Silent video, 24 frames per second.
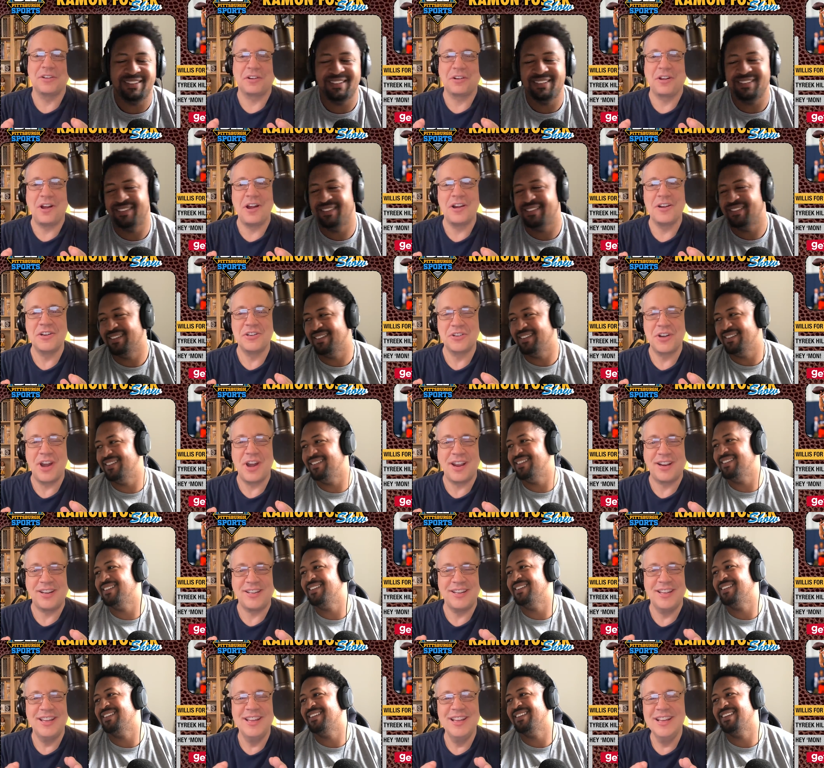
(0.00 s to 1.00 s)
Speaker 1: under
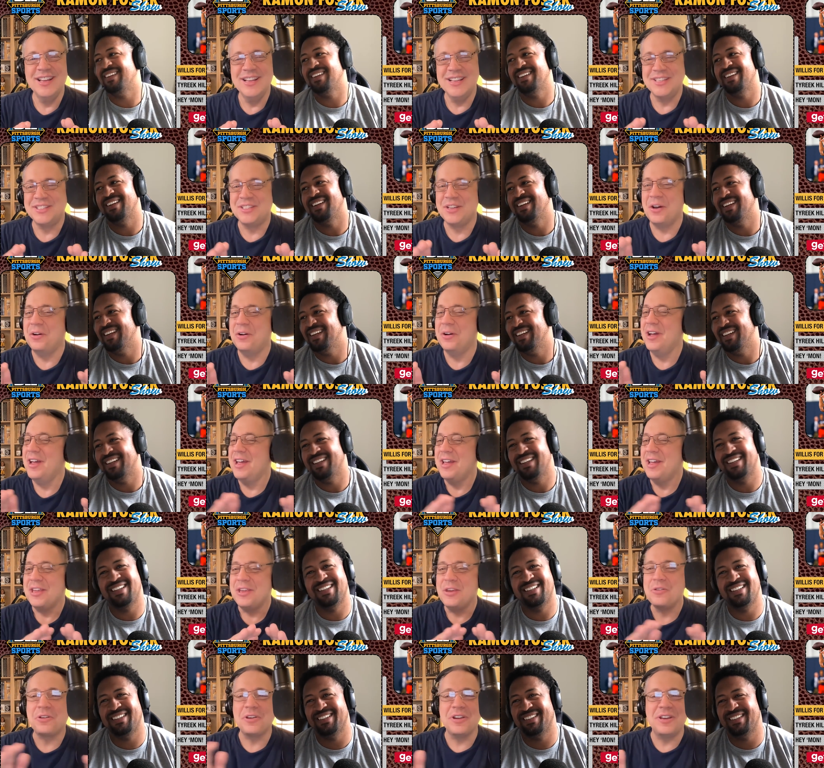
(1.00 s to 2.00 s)
contract. So
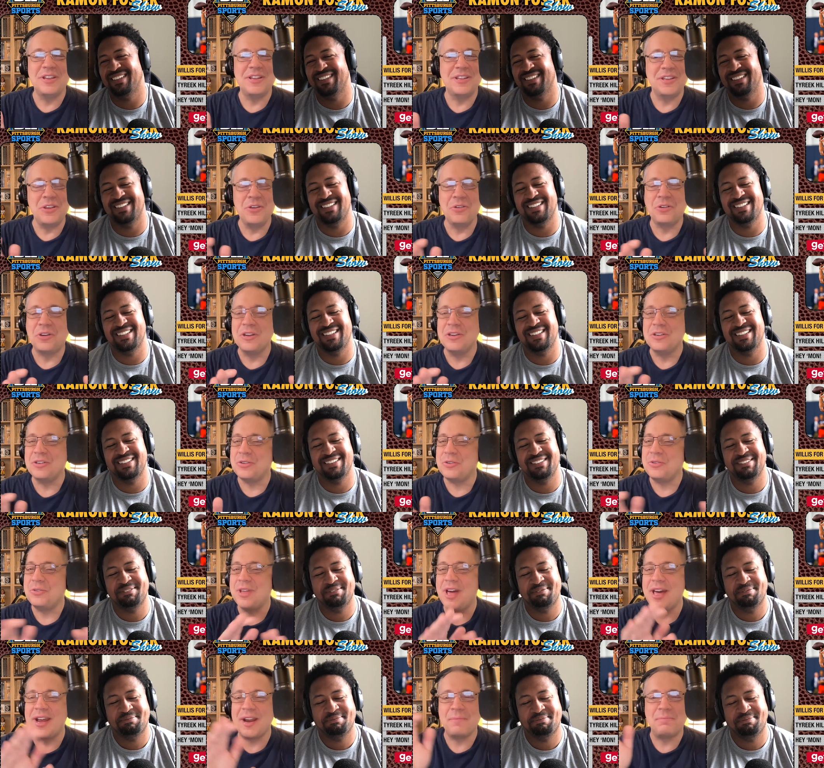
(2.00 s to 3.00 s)
you can you can
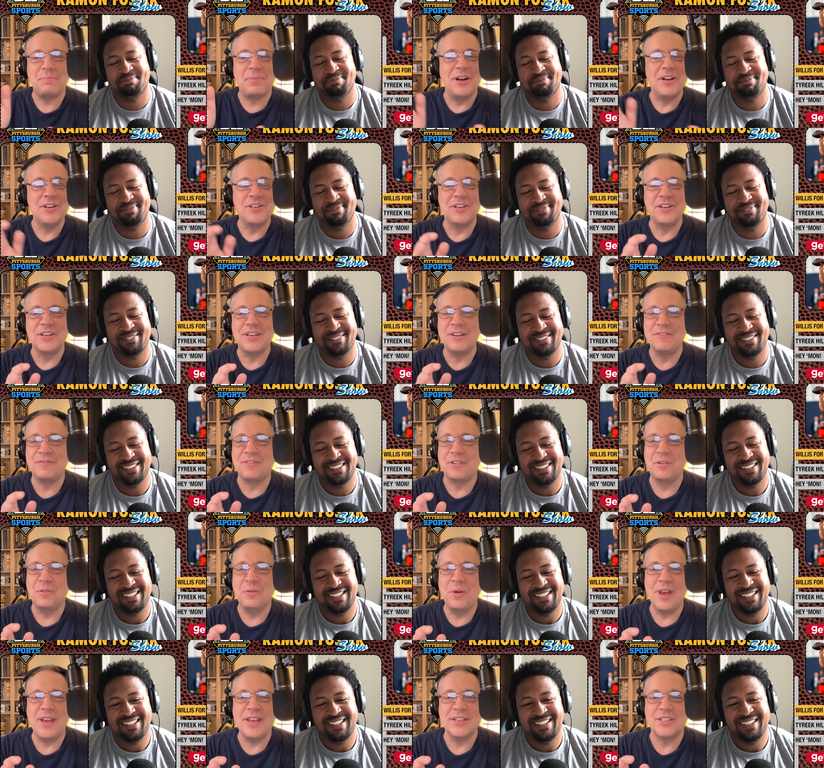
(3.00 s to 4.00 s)
do that a bunch of
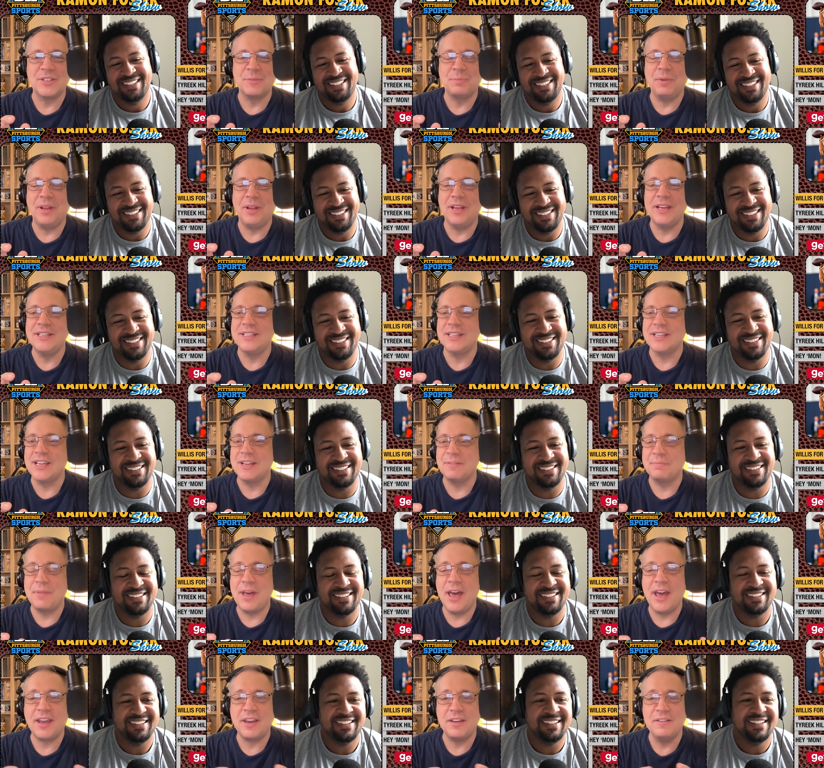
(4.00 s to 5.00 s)
different ways, splicing
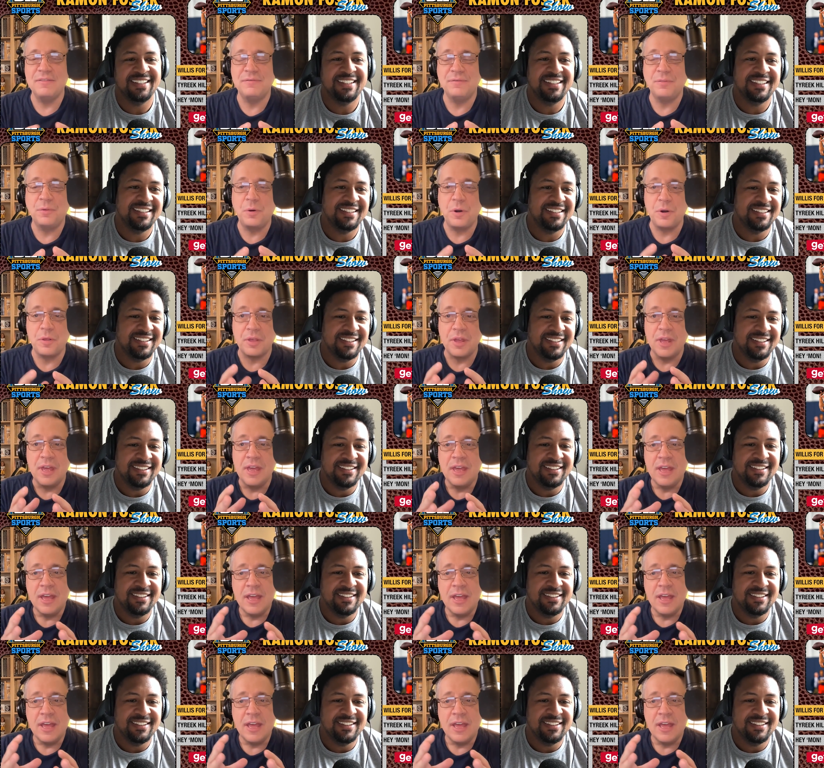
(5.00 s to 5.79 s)
it back and forth.